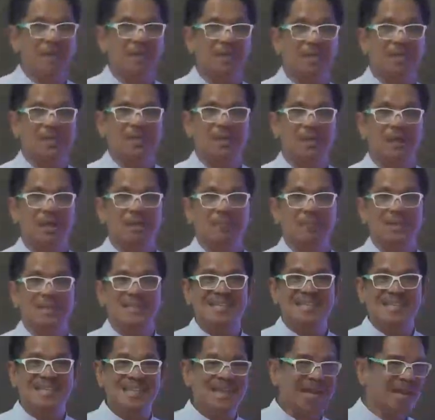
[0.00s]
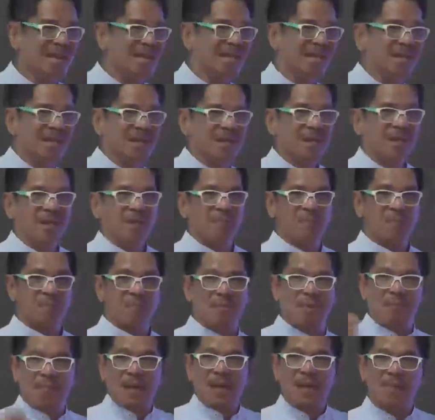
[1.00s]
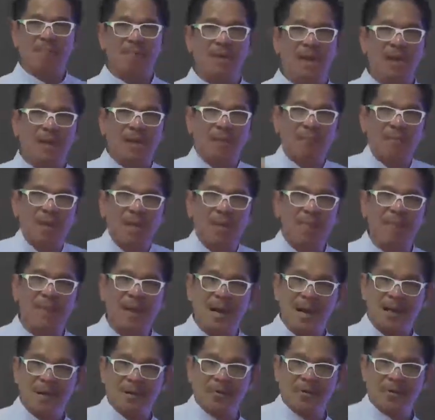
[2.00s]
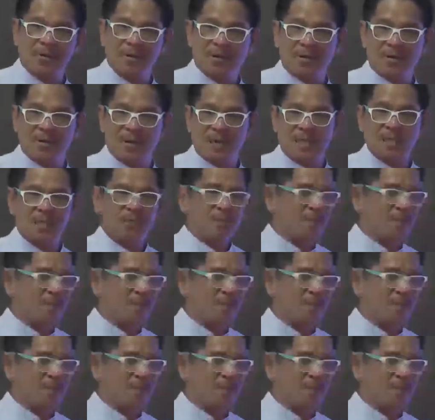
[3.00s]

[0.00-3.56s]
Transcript: is business-like. Maybe a black bag, backpack, or nice